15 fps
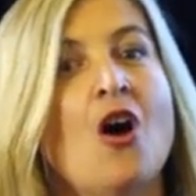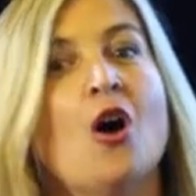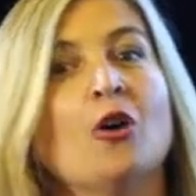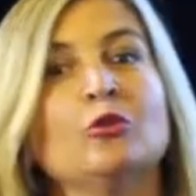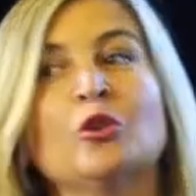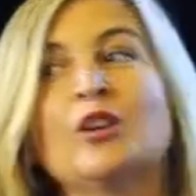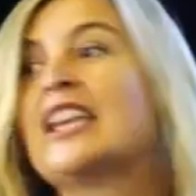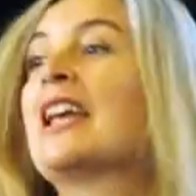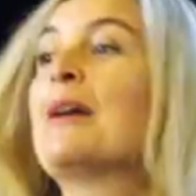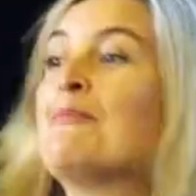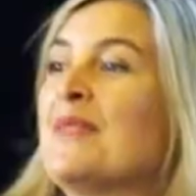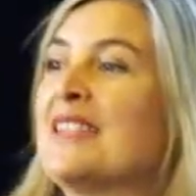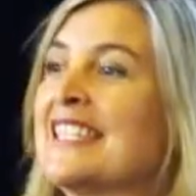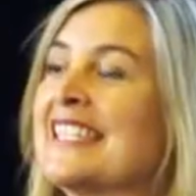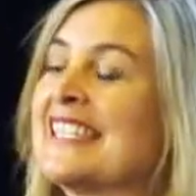on looking at
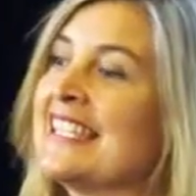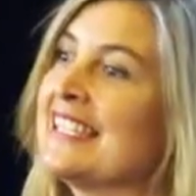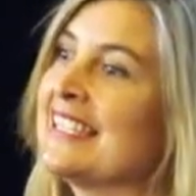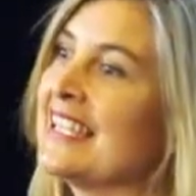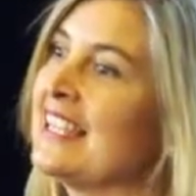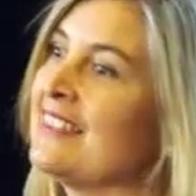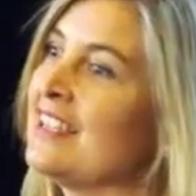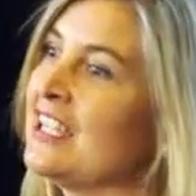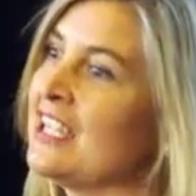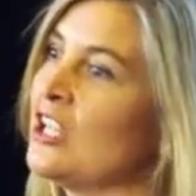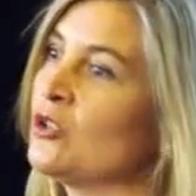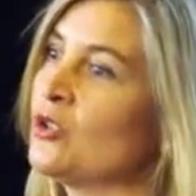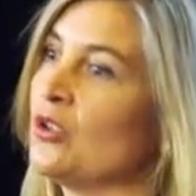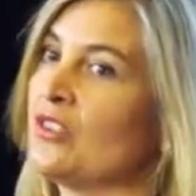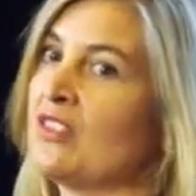businesses in the year
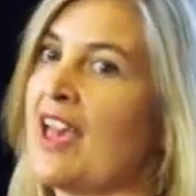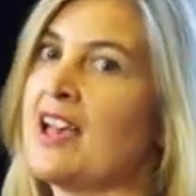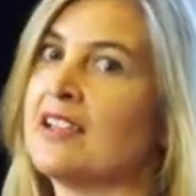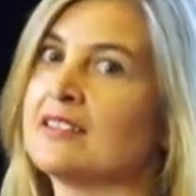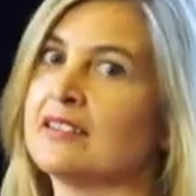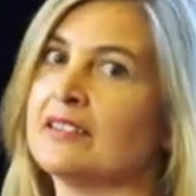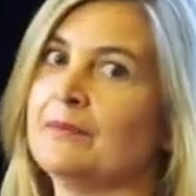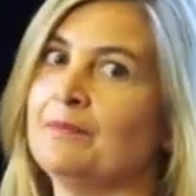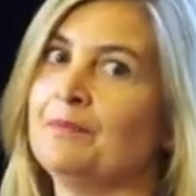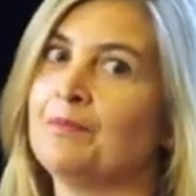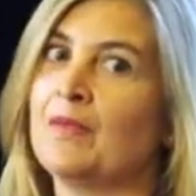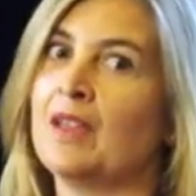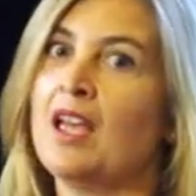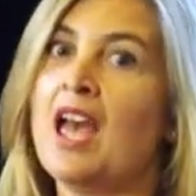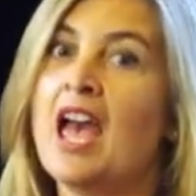2000,
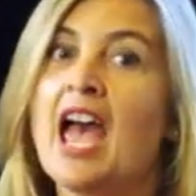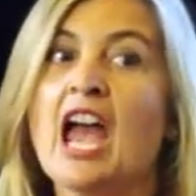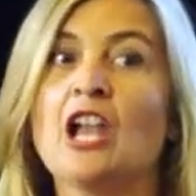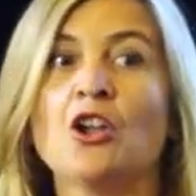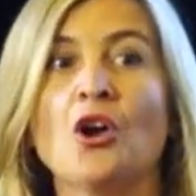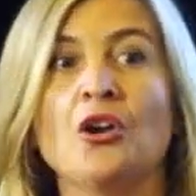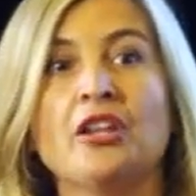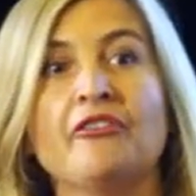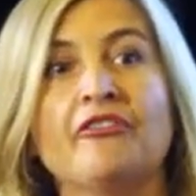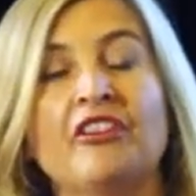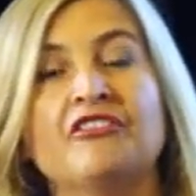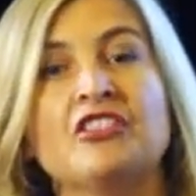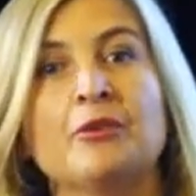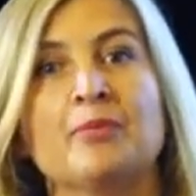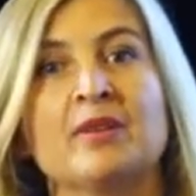and only
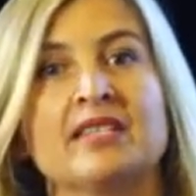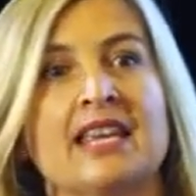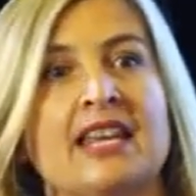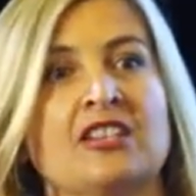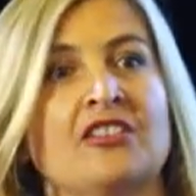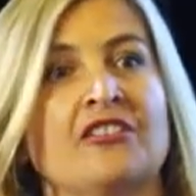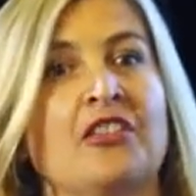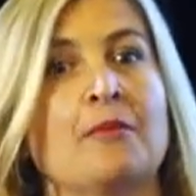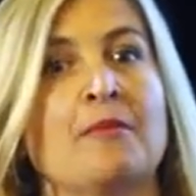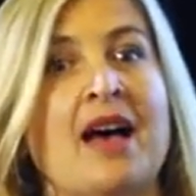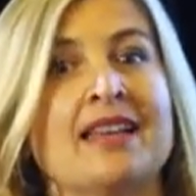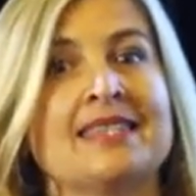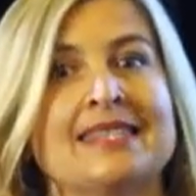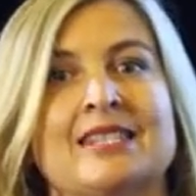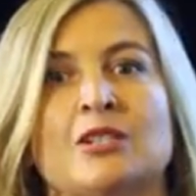50% of them
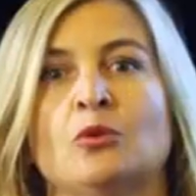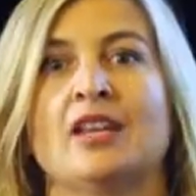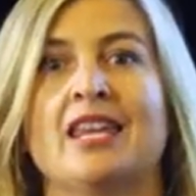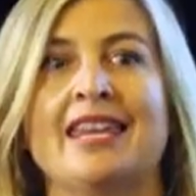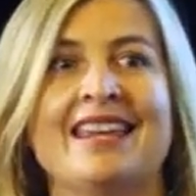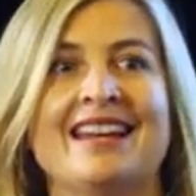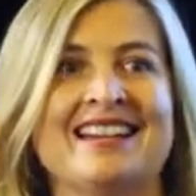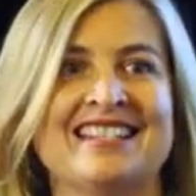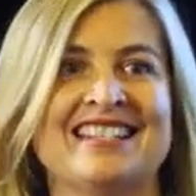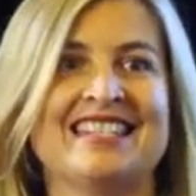are still here